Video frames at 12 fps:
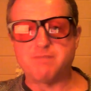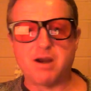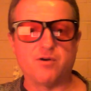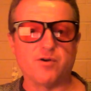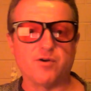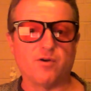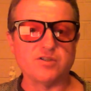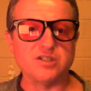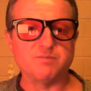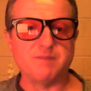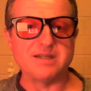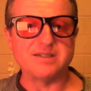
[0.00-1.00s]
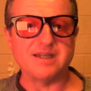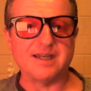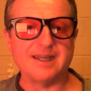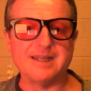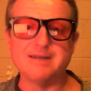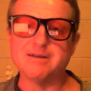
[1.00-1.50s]
paradox is
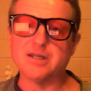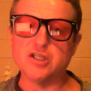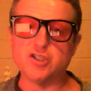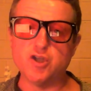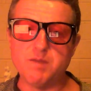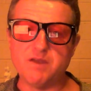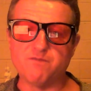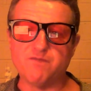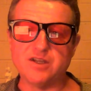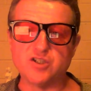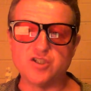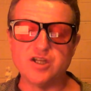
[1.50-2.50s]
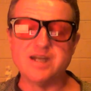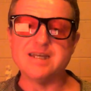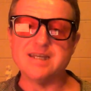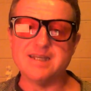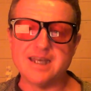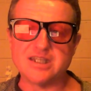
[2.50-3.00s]
basically consuming fish,
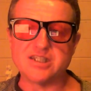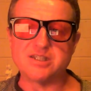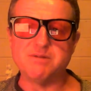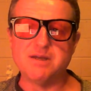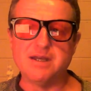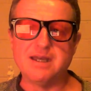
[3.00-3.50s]
yes,